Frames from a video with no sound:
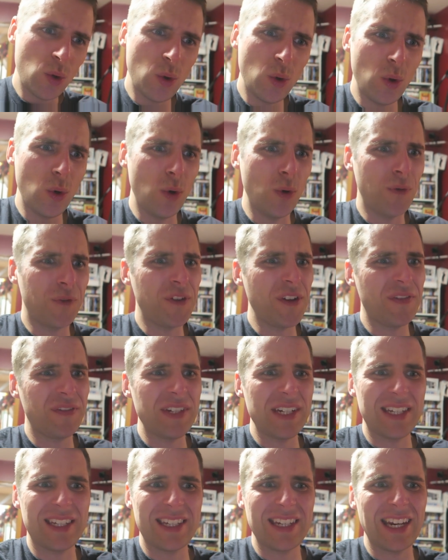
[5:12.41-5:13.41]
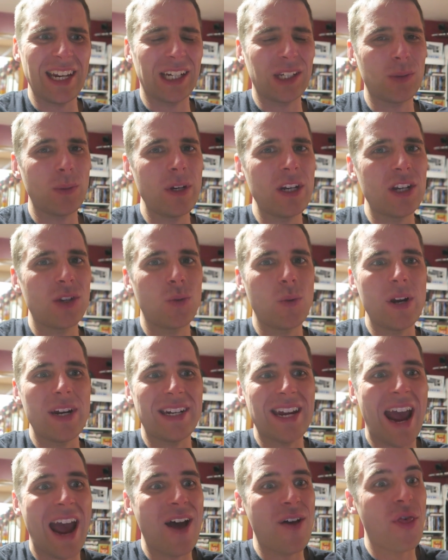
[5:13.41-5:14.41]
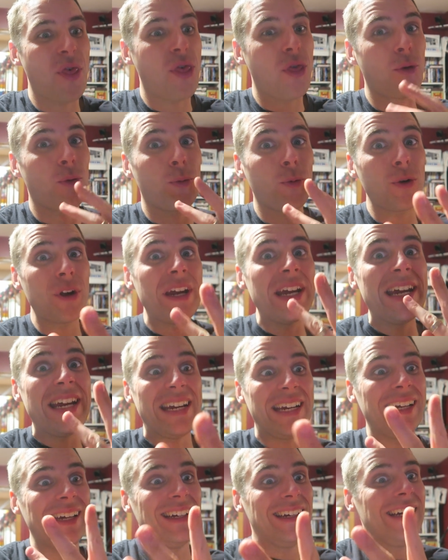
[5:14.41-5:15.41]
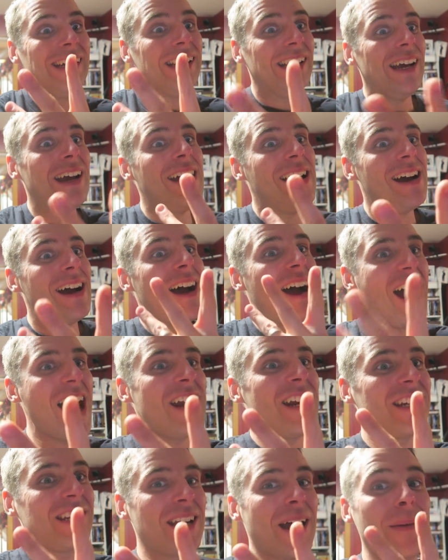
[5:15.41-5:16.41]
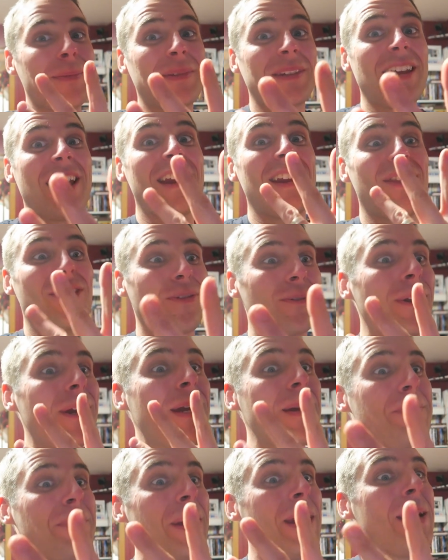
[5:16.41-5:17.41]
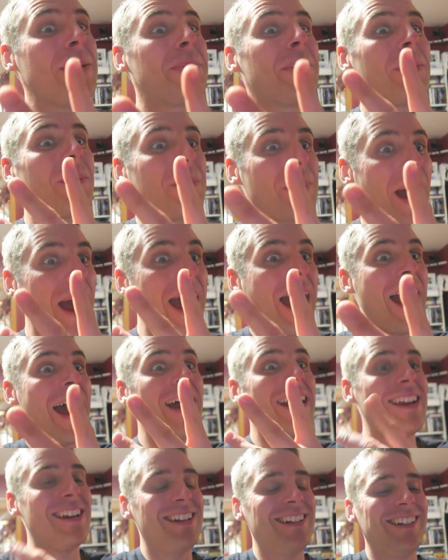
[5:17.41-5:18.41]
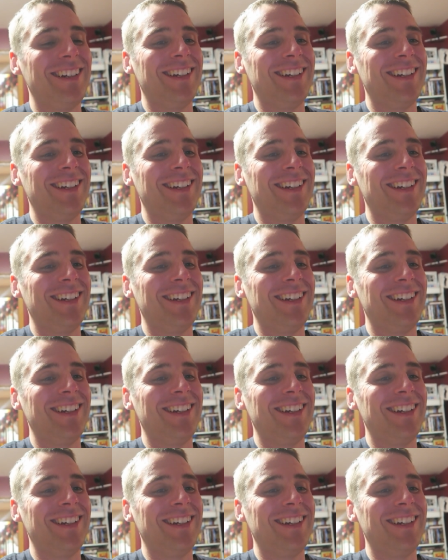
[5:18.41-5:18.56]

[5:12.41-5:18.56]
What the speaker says: Ooh, 56. We just went down 3. I just upsetted 3 people bad.